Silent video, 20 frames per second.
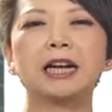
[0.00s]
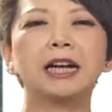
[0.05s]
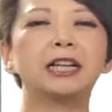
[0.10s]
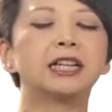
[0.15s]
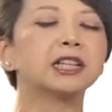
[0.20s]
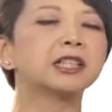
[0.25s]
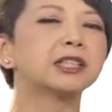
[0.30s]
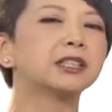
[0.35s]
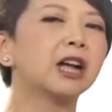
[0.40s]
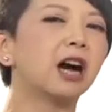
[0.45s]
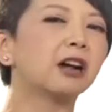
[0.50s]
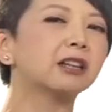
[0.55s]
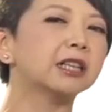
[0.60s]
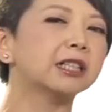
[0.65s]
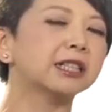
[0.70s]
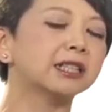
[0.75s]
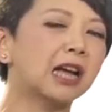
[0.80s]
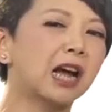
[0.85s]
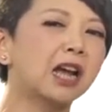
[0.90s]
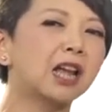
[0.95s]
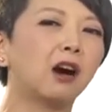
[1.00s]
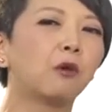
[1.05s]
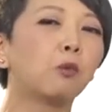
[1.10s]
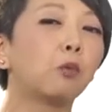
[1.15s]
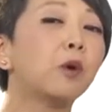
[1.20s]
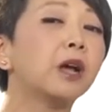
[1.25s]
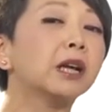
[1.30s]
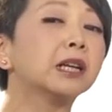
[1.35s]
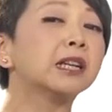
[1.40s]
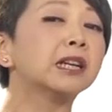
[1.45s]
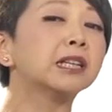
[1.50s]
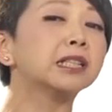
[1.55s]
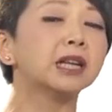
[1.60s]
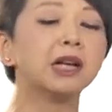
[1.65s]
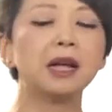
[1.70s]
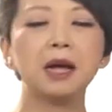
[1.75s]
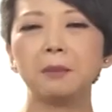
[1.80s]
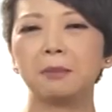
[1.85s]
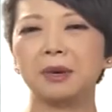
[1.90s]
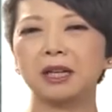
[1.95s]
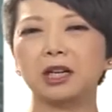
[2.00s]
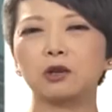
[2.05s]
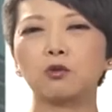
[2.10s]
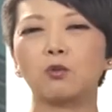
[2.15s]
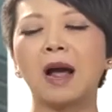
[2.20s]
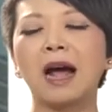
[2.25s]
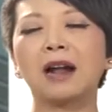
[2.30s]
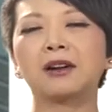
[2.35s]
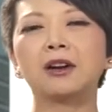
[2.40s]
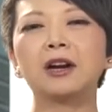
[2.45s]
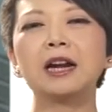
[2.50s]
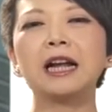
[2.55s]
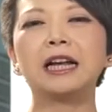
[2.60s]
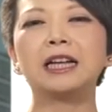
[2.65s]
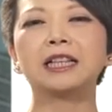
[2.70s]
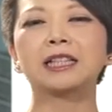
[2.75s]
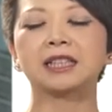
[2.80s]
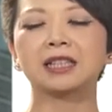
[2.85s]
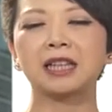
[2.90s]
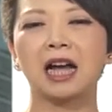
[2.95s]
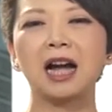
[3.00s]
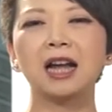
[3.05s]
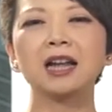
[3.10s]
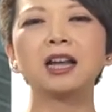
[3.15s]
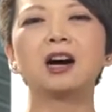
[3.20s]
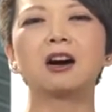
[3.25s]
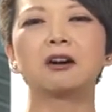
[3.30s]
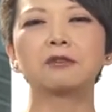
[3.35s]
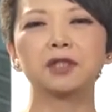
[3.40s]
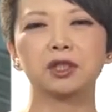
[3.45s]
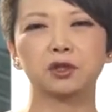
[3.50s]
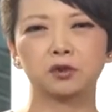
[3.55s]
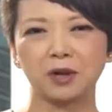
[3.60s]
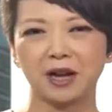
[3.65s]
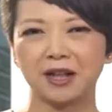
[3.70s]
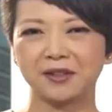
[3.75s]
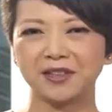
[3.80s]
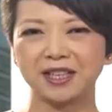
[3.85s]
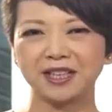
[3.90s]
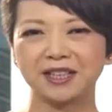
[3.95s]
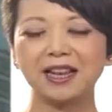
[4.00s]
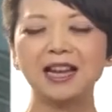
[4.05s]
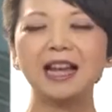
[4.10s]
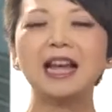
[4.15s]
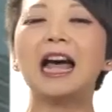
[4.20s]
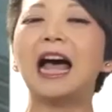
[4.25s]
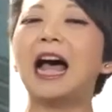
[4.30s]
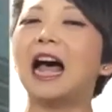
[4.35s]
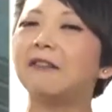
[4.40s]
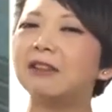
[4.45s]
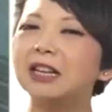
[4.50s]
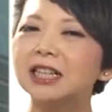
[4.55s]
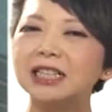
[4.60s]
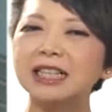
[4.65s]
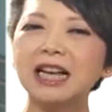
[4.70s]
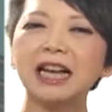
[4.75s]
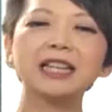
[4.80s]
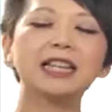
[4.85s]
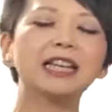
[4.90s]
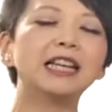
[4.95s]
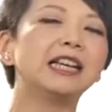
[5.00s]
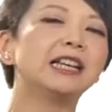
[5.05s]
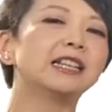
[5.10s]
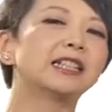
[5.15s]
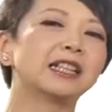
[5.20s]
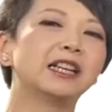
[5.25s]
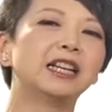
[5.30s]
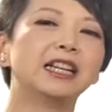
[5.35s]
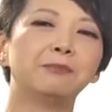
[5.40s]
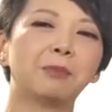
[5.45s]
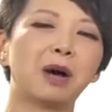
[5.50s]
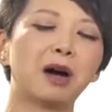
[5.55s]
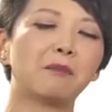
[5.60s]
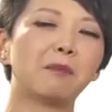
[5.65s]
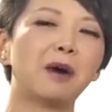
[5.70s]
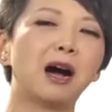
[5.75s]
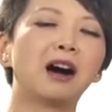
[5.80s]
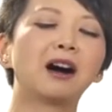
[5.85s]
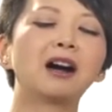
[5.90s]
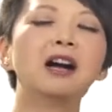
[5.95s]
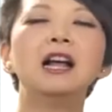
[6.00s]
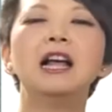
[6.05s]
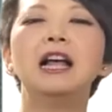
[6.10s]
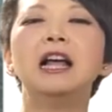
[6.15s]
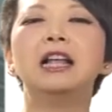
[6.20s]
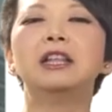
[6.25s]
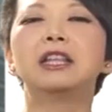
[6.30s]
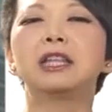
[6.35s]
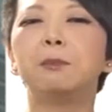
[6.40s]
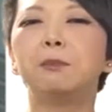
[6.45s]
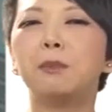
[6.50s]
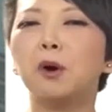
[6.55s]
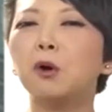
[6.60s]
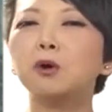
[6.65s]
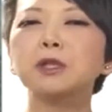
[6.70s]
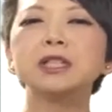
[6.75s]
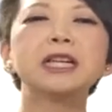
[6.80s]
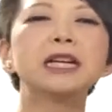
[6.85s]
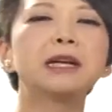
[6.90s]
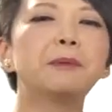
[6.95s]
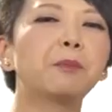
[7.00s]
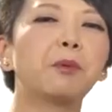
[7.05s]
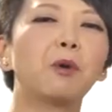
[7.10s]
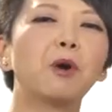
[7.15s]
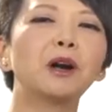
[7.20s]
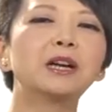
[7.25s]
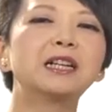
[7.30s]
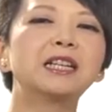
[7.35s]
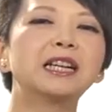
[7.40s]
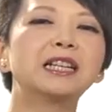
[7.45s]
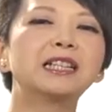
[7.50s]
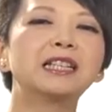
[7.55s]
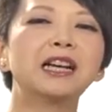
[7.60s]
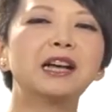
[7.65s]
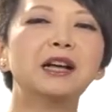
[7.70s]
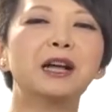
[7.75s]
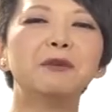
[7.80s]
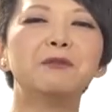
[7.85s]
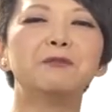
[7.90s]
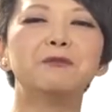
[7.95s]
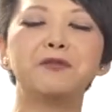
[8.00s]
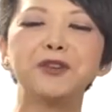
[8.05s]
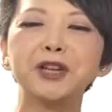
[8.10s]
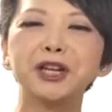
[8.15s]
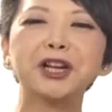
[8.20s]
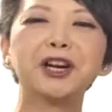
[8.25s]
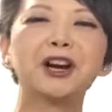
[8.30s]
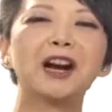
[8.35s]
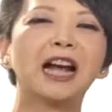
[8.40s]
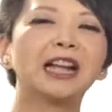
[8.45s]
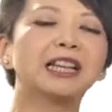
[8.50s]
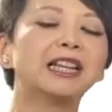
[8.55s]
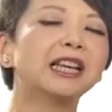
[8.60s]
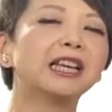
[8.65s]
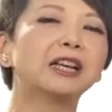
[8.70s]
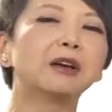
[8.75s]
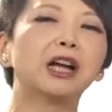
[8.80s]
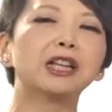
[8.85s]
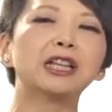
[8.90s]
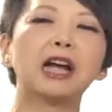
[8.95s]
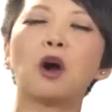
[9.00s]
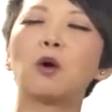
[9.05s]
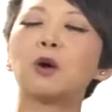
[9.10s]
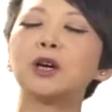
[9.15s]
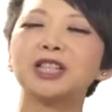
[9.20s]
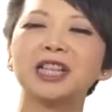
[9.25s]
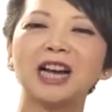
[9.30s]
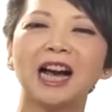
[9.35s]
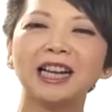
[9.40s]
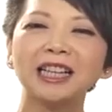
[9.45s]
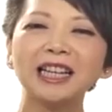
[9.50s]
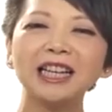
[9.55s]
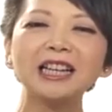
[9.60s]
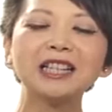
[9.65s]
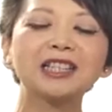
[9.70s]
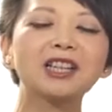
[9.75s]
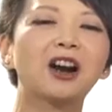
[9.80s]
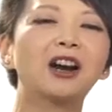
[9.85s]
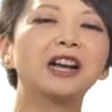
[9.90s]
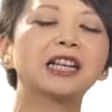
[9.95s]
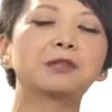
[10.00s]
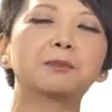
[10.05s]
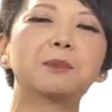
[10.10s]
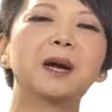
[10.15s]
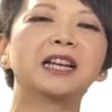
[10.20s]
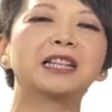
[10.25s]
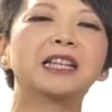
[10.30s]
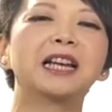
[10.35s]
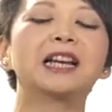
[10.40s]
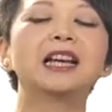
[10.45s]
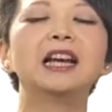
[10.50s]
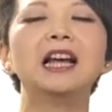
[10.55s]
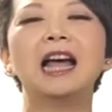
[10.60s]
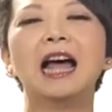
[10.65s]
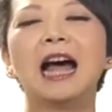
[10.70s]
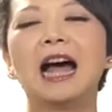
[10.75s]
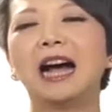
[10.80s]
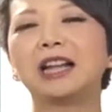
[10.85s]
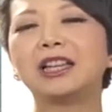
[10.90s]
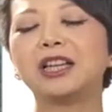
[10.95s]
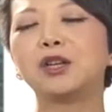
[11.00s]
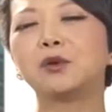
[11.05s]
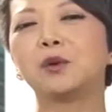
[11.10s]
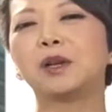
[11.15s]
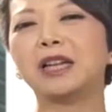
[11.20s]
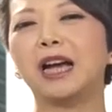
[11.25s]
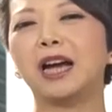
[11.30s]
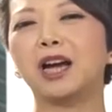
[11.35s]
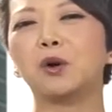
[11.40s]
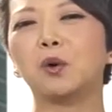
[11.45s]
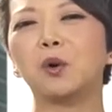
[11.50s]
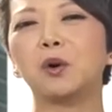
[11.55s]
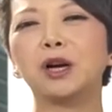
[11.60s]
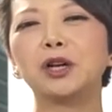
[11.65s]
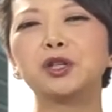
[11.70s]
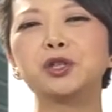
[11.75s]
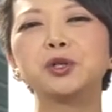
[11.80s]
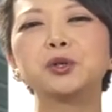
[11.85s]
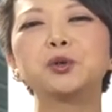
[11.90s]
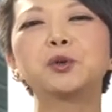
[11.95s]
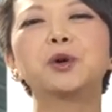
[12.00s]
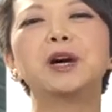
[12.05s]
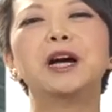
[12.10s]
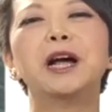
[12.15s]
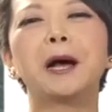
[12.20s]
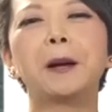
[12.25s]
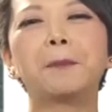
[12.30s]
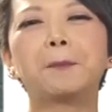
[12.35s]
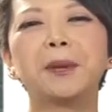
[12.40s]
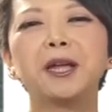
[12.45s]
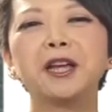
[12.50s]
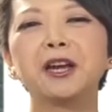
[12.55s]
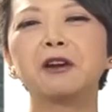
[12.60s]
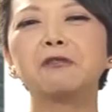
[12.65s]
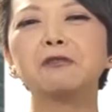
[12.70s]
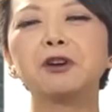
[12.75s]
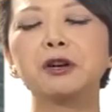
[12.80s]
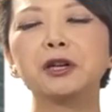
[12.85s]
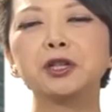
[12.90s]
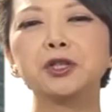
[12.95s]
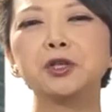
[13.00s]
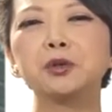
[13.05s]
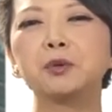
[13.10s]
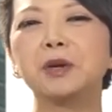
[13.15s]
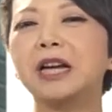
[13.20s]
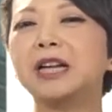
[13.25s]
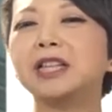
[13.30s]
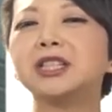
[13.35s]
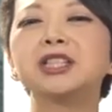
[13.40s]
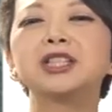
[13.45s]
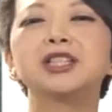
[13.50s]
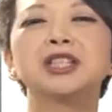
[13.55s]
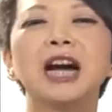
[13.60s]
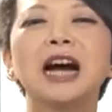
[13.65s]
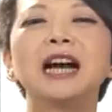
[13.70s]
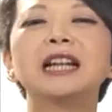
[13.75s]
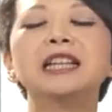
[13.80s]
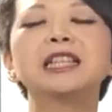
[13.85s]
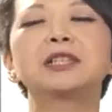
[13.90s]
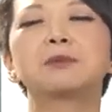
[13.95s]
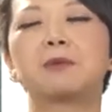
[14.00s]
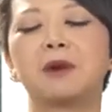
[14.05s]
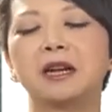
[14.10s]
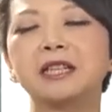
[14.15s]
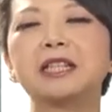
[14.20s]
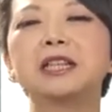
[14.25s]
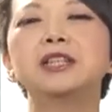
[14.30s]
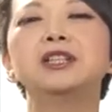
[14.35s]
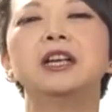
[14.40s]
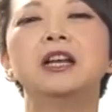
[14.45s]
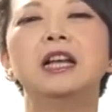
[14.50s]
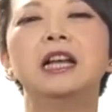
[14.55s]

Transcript: It is not a sign of weakness, but rather a sign of strength. Having said these, Mao, the most important figure I think our Chinese are expecting at the UN headquarters to appear very soon is the Chinese President